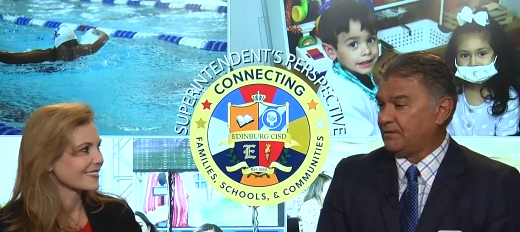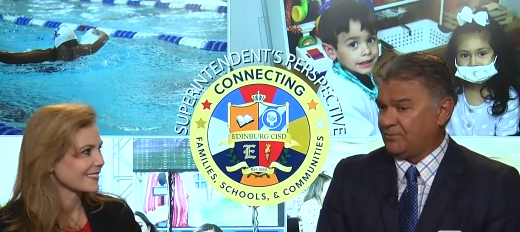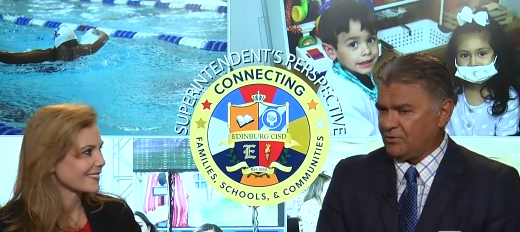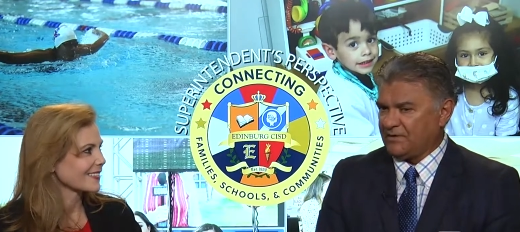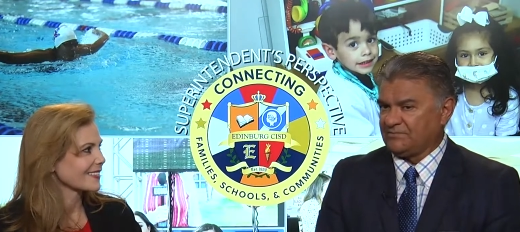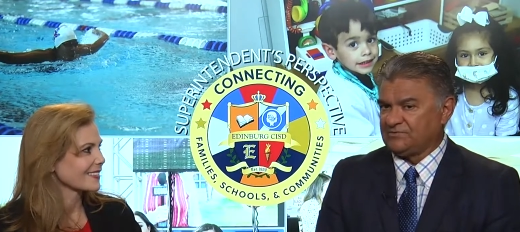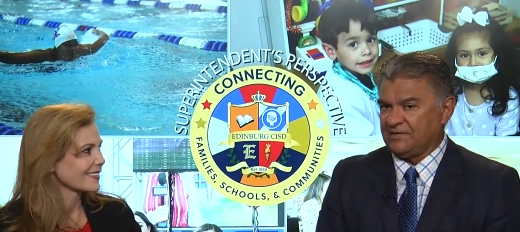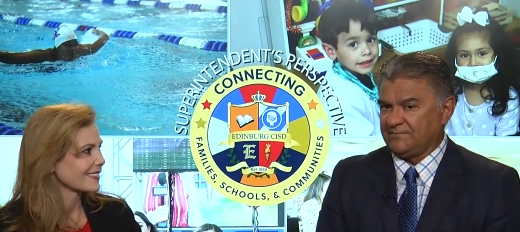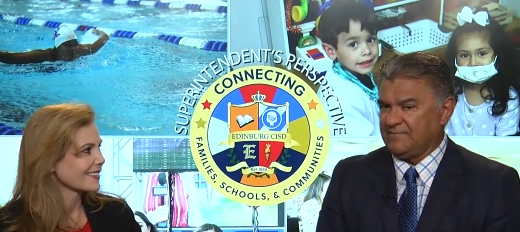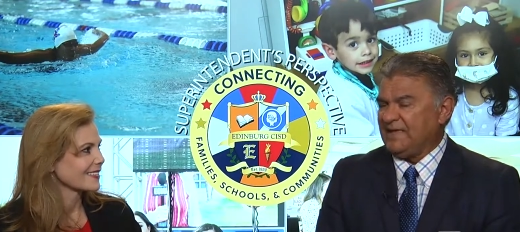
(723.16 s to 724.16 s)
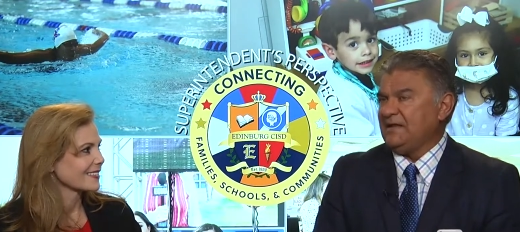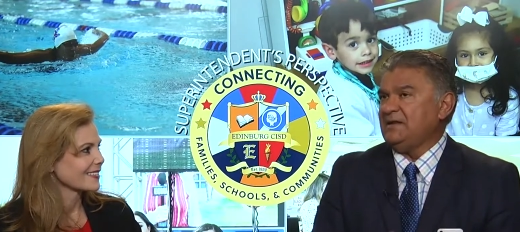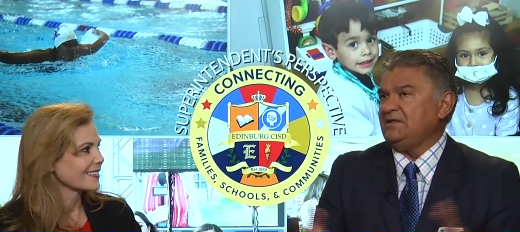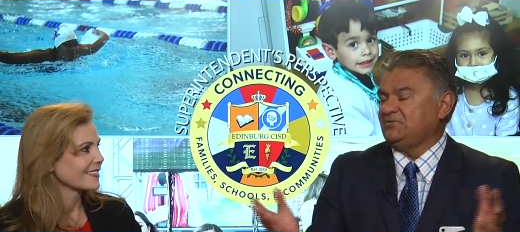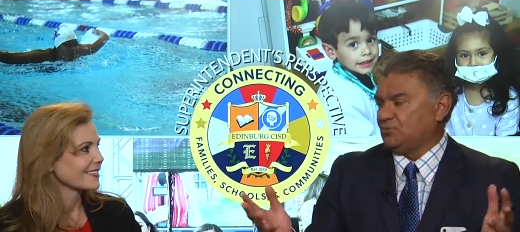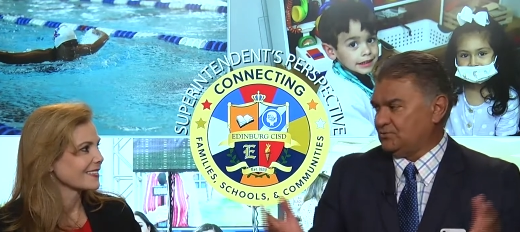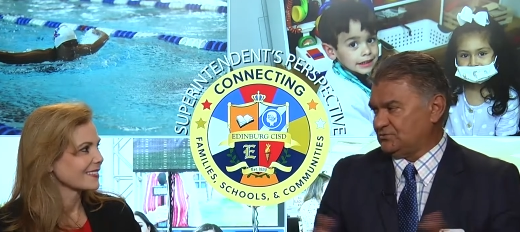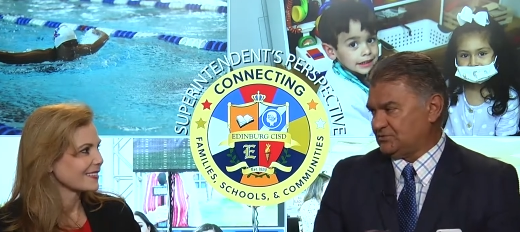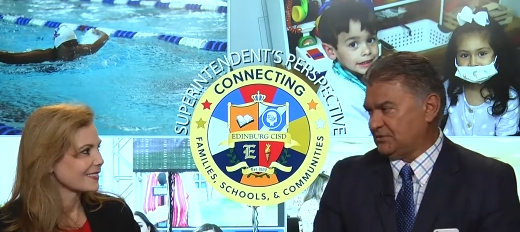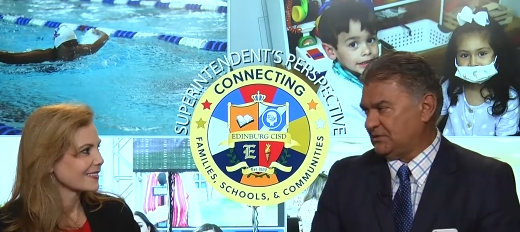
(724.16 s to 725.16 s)
Speaker 1: programs that many
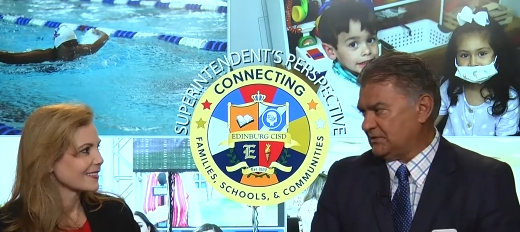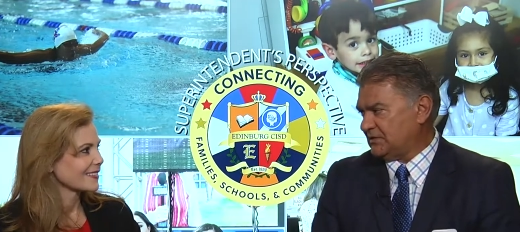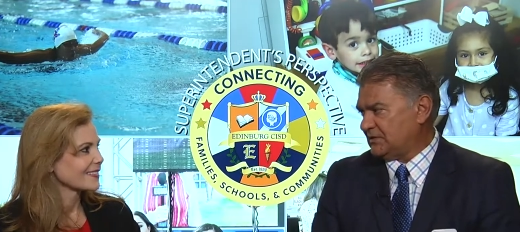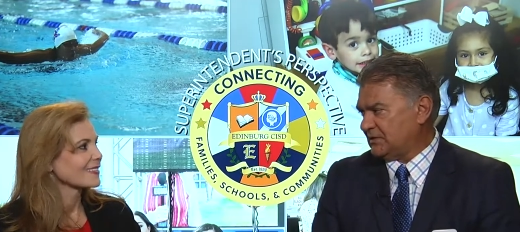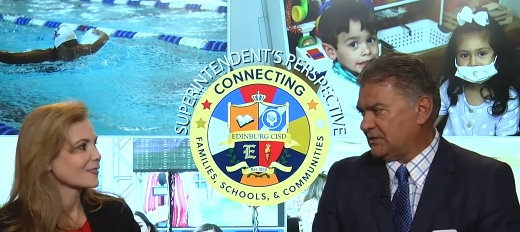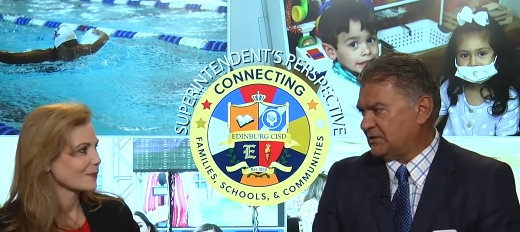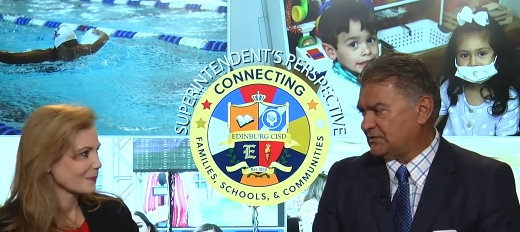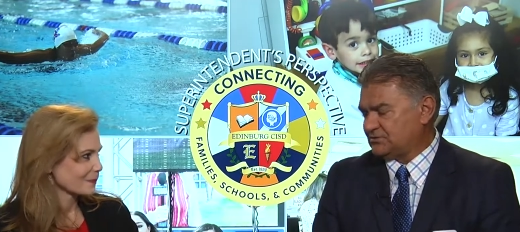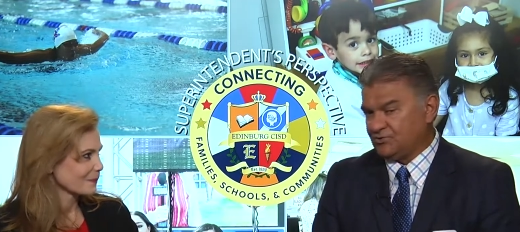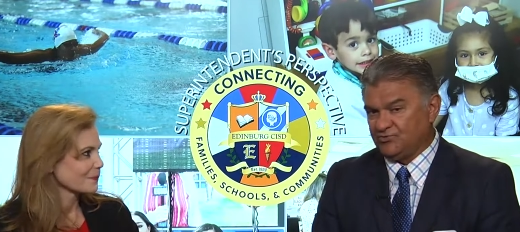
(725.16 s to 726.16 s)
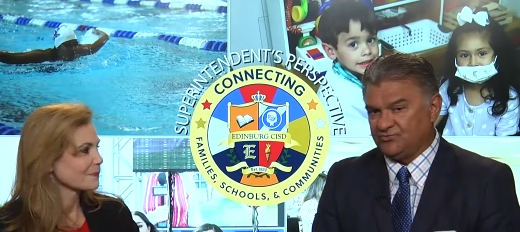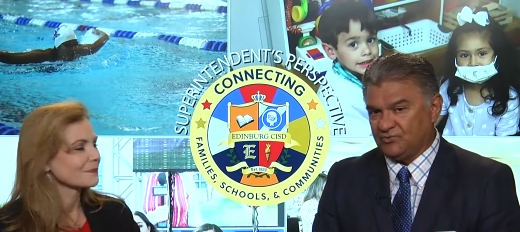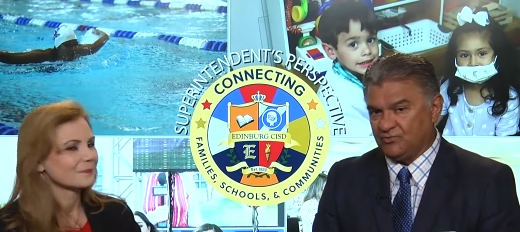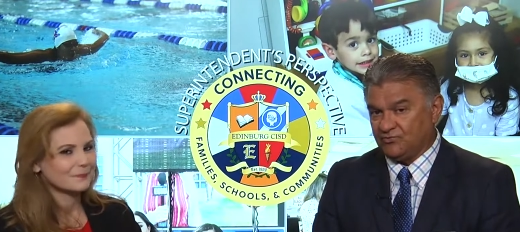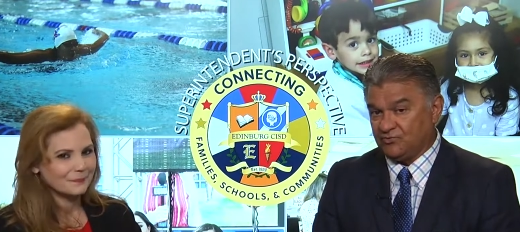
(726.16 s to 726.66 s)
students uh, choose to,